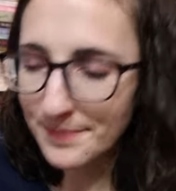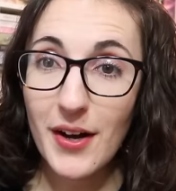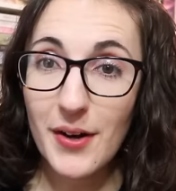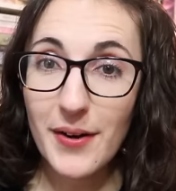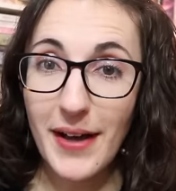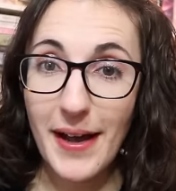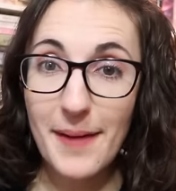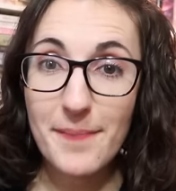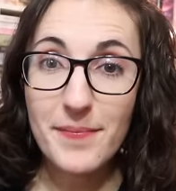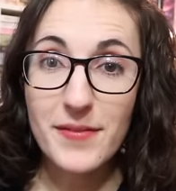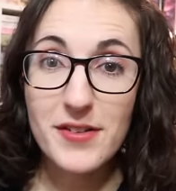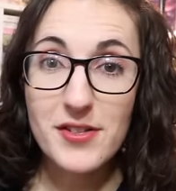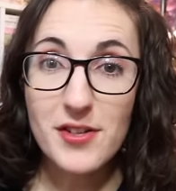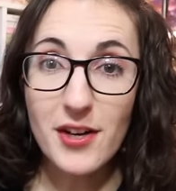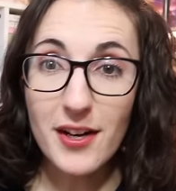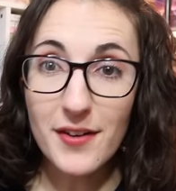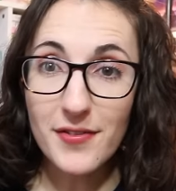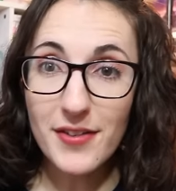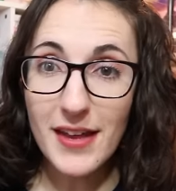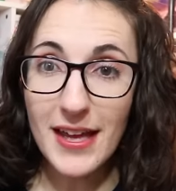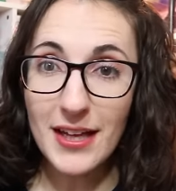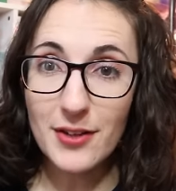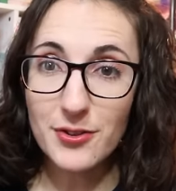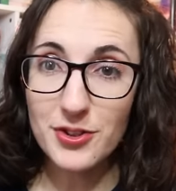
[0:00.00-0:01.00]
Okay, sorry
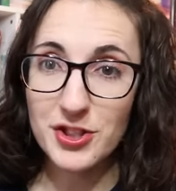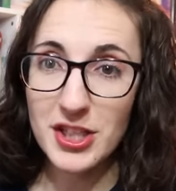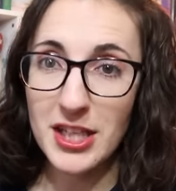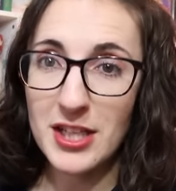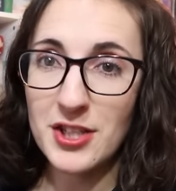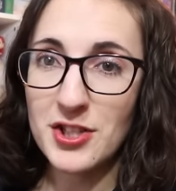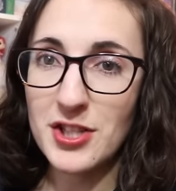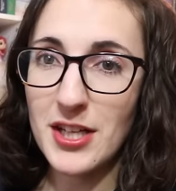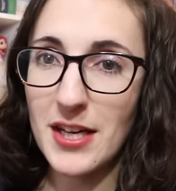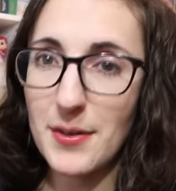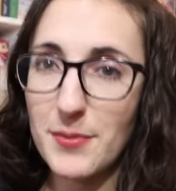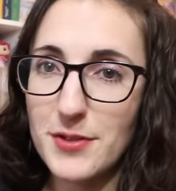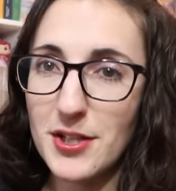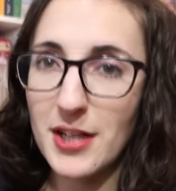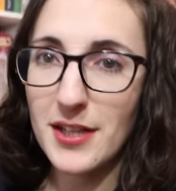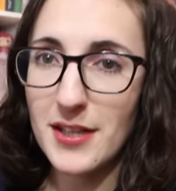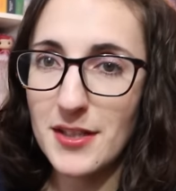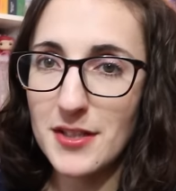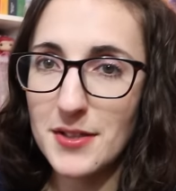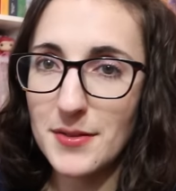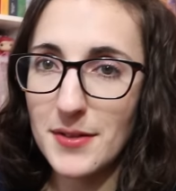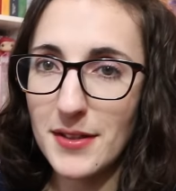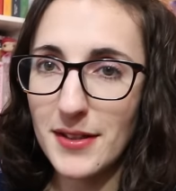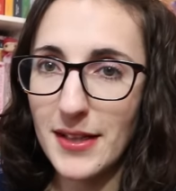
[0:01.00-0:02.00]
if the angle changed. I tried
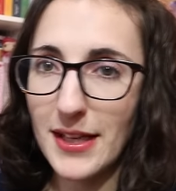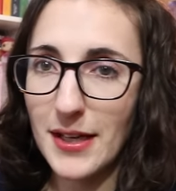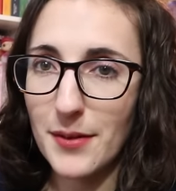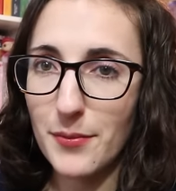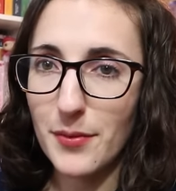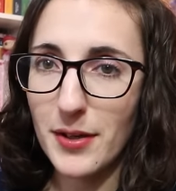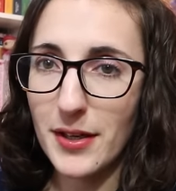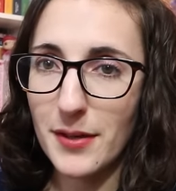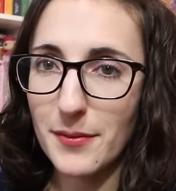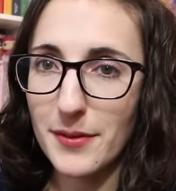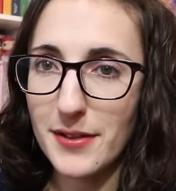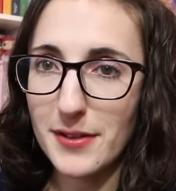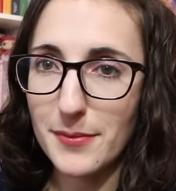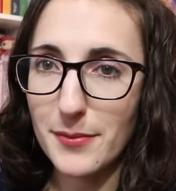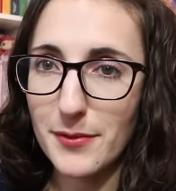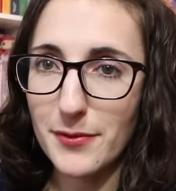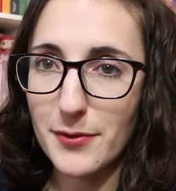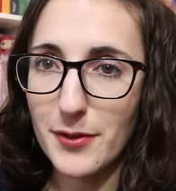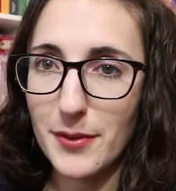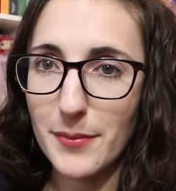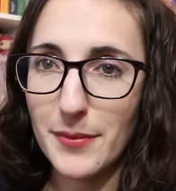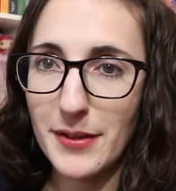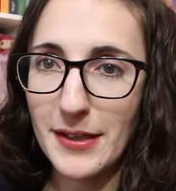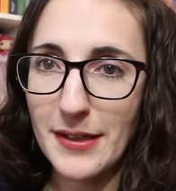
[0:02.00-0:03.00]
to do it like what it was
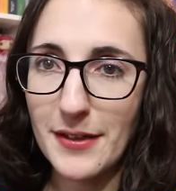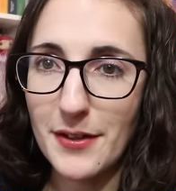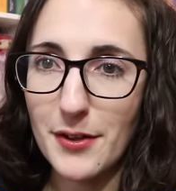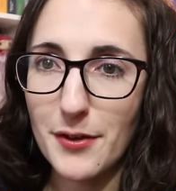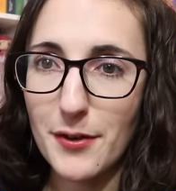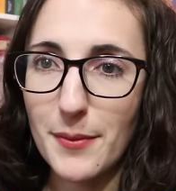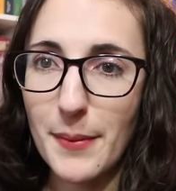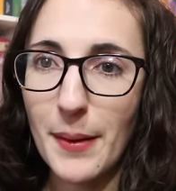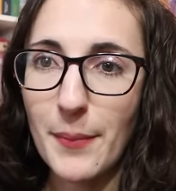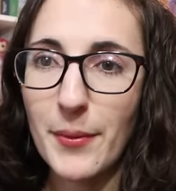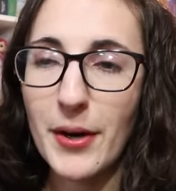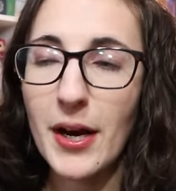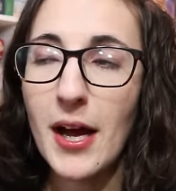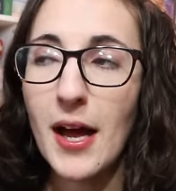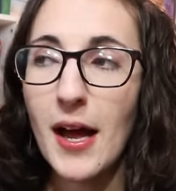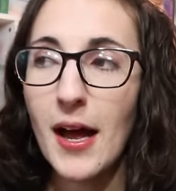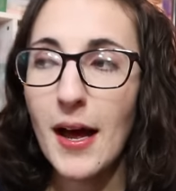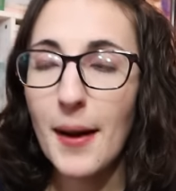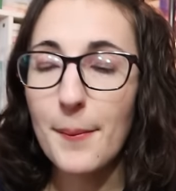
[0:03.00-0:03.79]
before, but I don't remember.